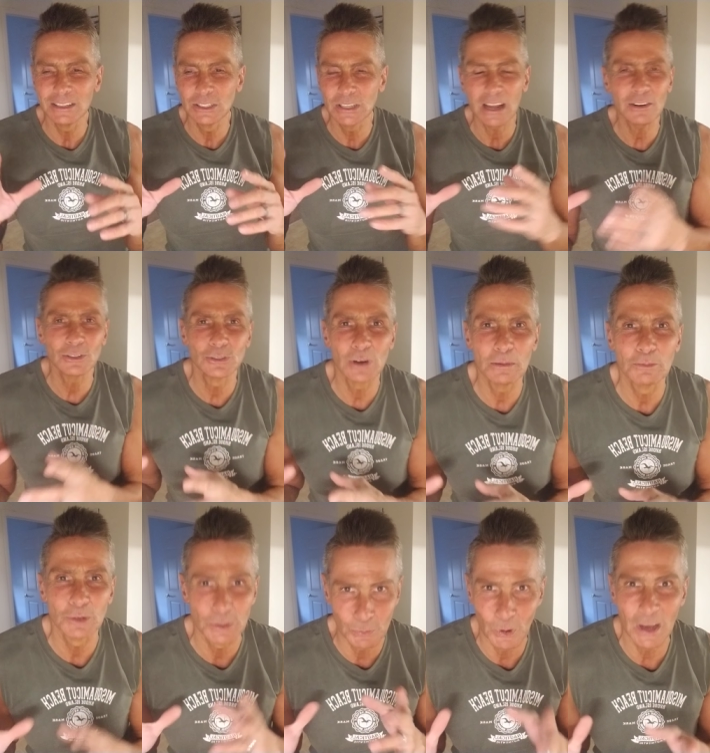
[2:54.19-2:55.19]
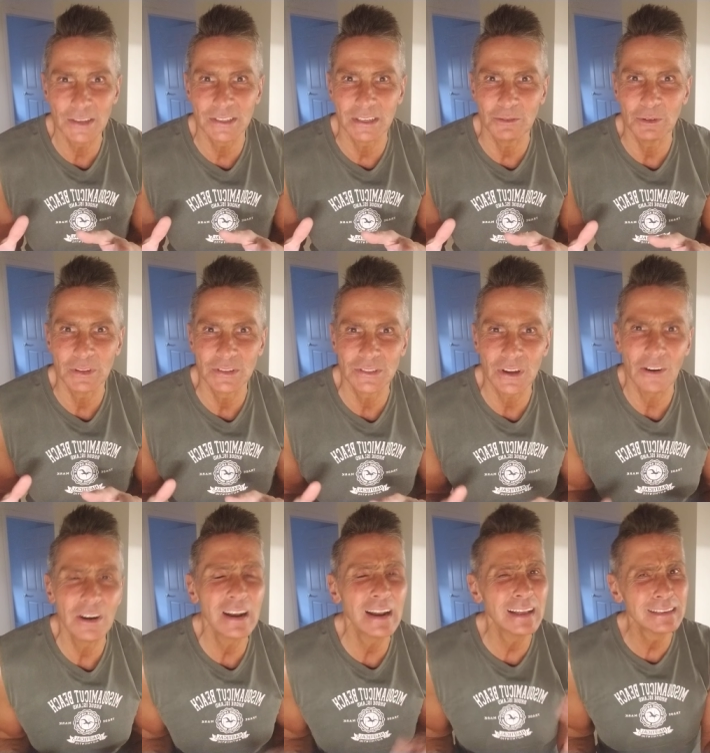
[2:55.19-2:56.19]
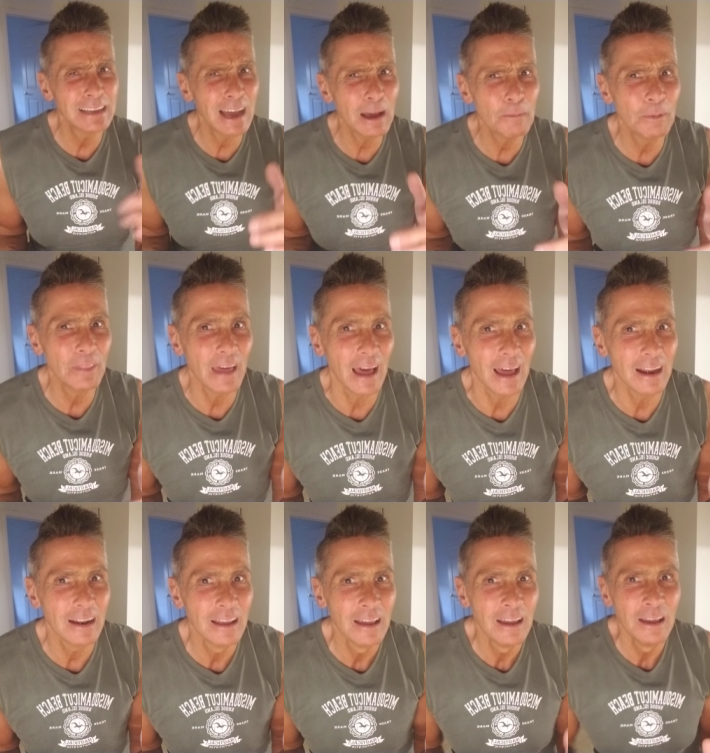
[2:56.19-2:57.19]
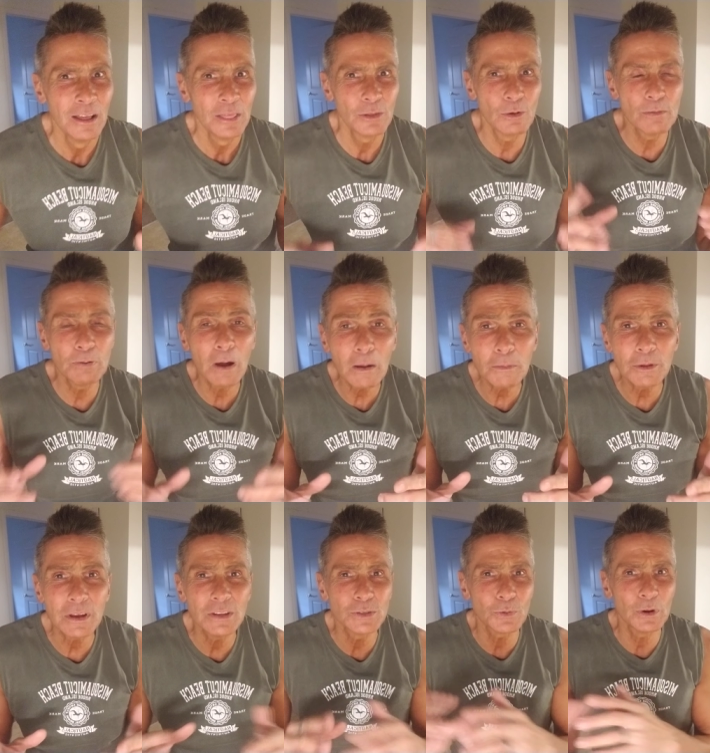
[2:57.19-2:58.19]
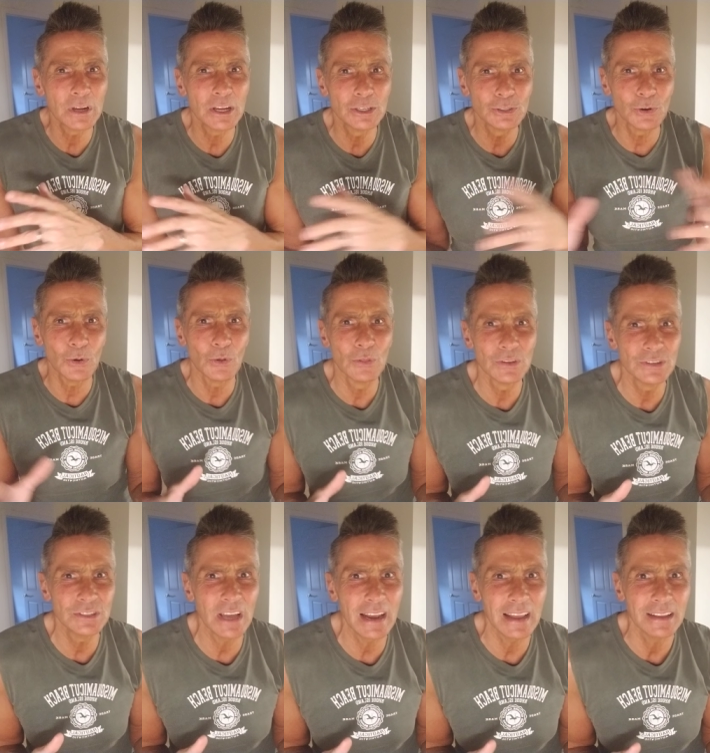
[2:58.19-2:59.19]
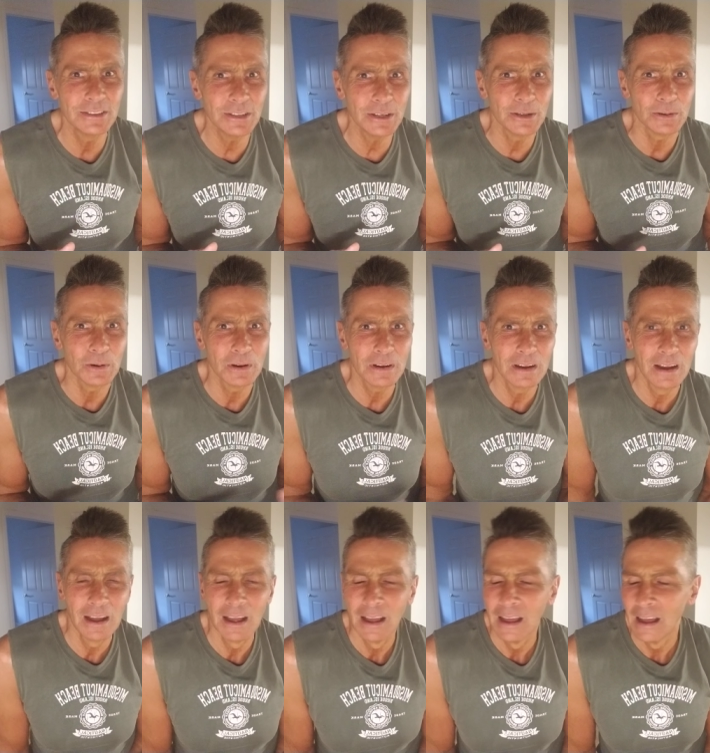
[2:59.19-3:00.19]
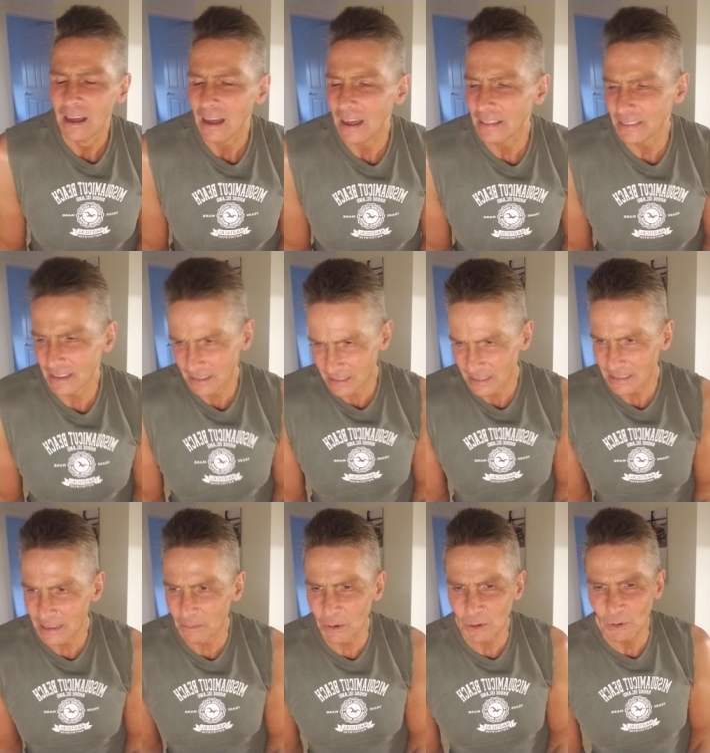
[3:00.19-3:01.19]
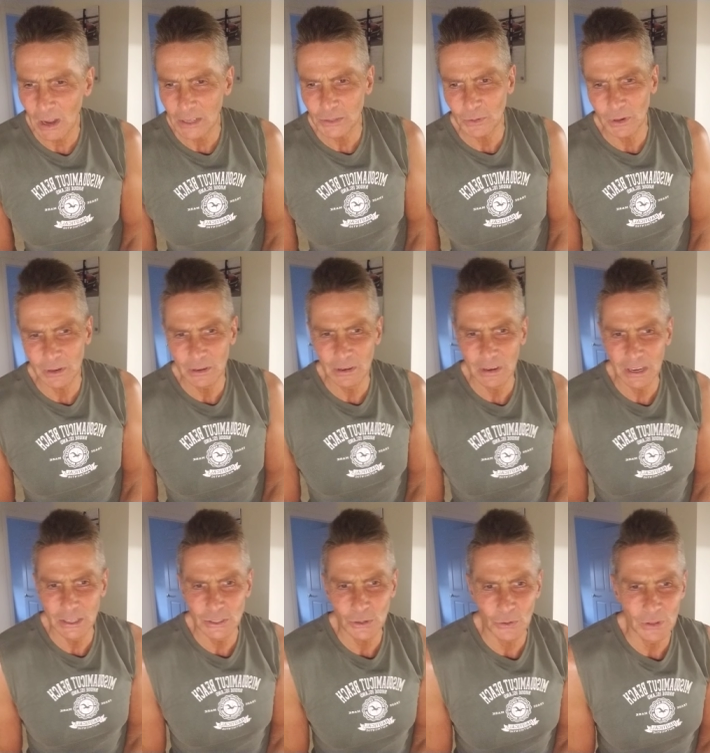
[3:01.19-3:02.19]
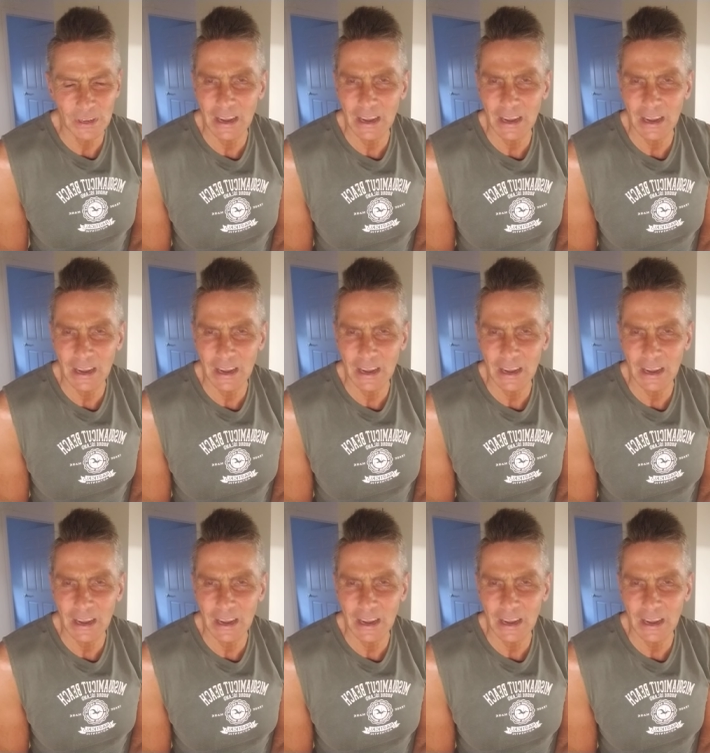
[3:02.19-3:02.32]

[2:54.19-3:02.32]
Donald Trump was president when this started. And on top of that, the Republicans were in control of the Senate too. I think the Democrats were in control of the